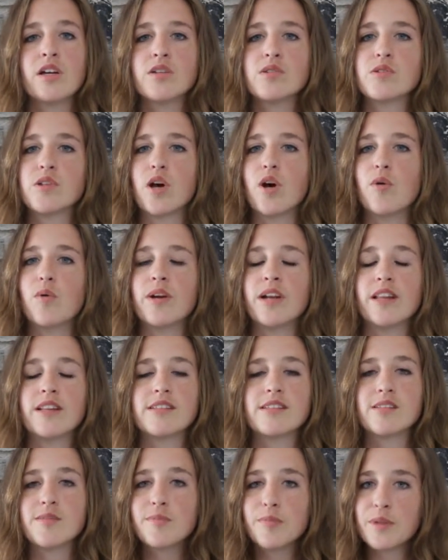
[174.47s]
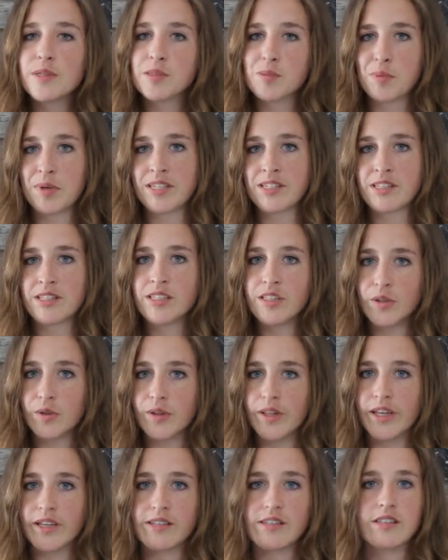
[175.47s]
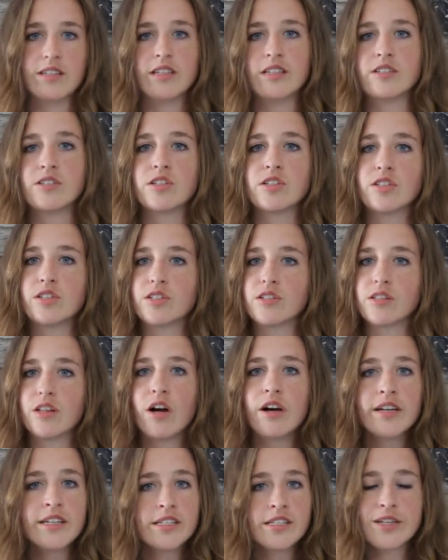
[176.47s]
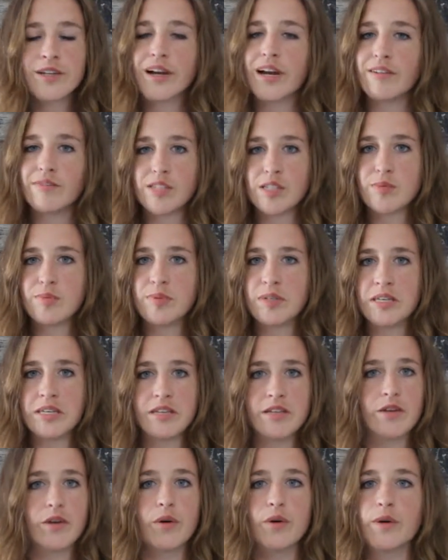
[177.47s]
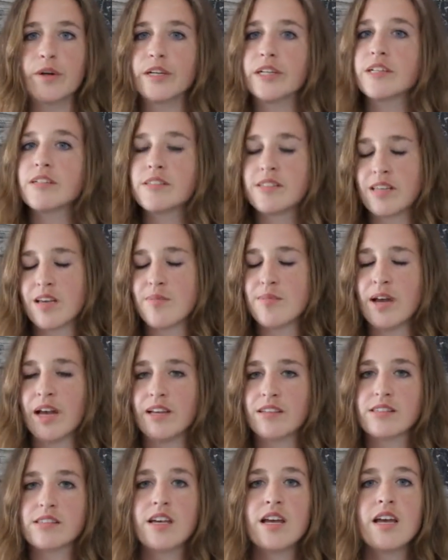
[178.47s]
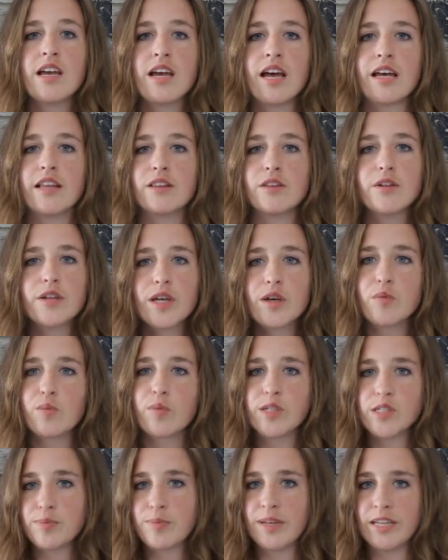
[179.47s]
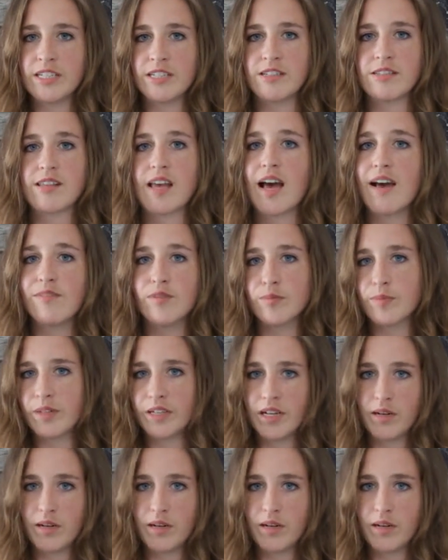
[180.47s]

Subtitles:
So one of the simplest ways to do this is to just log into your FTP or your CMS and look at which pages haven't been